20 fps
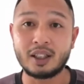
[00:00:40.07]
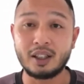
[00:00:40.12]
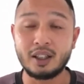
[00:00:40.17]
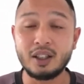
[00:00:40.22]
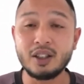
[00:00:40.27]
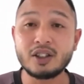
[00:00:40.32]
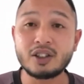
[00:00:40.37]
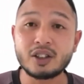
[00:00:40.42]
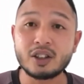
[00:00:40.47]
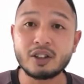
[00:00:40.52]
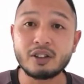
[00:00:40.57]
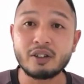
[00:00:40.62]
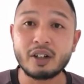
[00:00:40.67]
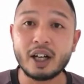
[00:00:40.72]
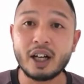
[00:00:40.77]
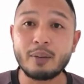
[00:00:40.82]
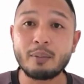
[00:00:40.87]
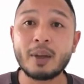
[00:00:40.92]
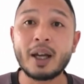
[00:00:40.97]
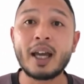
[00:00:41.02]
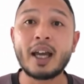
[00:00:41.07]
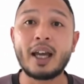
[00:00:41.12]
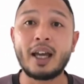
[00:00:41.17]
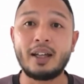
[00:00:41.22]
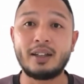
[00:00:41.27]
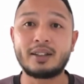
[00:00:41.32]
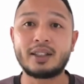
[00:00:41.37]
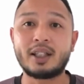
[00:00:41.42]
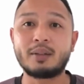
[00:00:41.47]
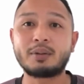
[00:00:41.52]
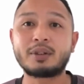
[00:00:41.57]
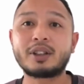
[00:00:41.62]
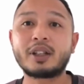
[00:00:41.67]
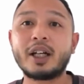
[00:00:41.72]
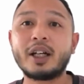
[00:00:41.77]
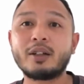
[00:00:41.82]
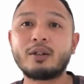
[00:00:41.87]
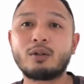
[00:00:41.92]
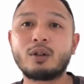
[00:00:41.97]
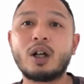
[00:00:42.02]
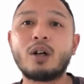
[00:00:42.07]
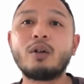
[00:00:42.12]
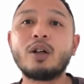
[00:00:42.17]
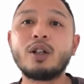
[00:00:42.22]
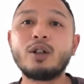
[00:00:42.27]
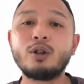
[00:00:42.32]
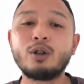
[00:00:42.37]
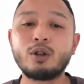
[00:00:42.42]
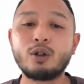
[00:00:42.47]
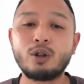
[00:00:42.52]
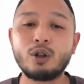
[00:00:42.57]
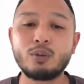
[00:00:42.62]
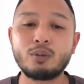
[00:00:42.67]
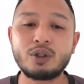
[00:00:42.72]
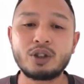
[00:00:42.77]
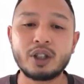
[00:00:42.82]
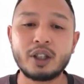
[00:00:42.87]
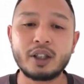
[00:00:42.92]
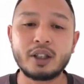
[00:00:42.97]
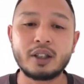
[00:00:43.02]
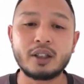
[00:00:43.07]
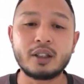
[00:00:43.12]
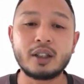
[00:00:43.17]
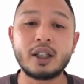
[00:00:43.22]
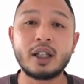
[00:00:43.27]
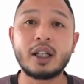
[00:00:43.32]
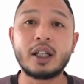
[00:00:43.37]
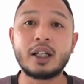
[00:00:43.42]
Instagram and subscribe to our YouTube channel.